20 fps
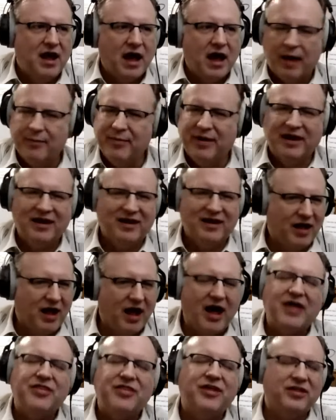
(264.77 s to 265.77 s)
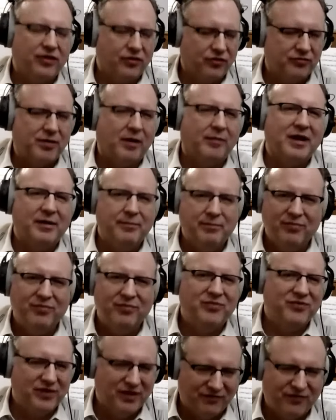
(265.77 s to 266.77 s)
I mean, I think there's probably a
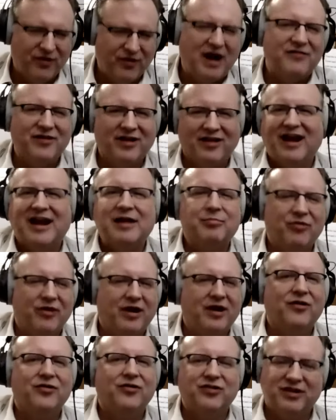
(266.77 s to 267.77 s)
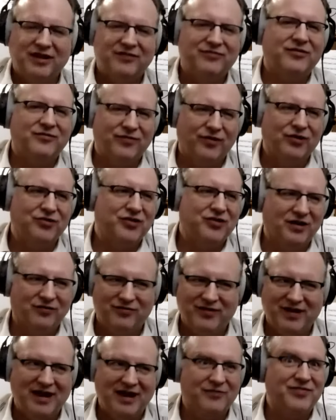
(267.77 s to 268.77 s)
for every client player, there's a different version
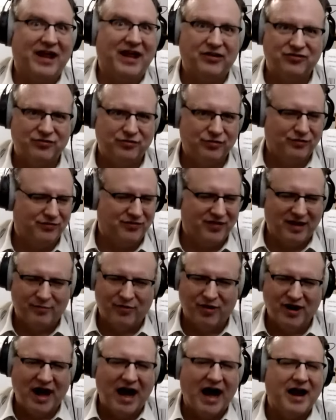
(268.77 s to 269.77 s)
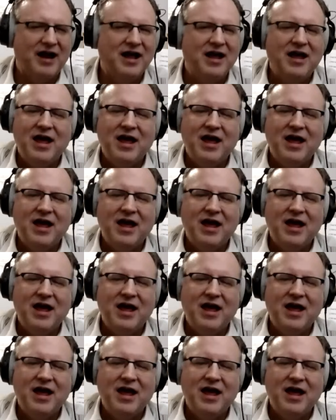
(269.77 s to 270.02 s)
of if that's true for them or not.